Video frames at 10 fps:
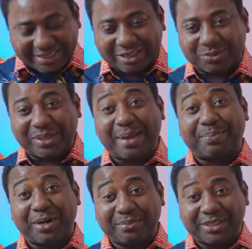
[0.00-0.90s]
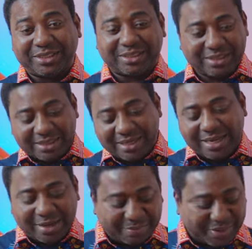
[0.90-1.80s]
That's what I promised.
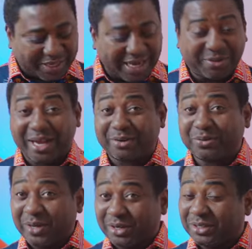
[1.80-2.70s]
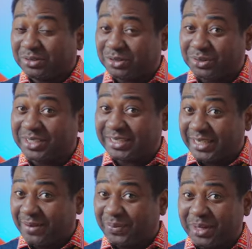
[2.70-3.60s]
But here we're going to do the
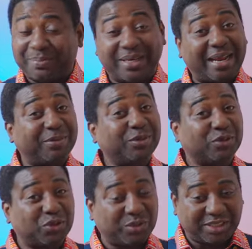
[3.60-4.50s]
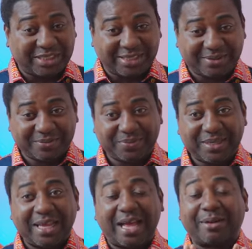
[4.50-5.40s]
same thing, but I'm going to twist it.
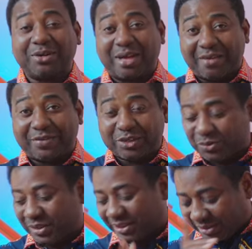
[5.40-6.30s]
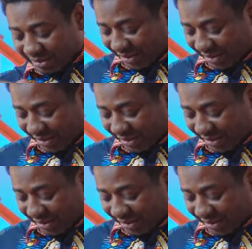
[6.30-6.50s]
I'm going to have a twist.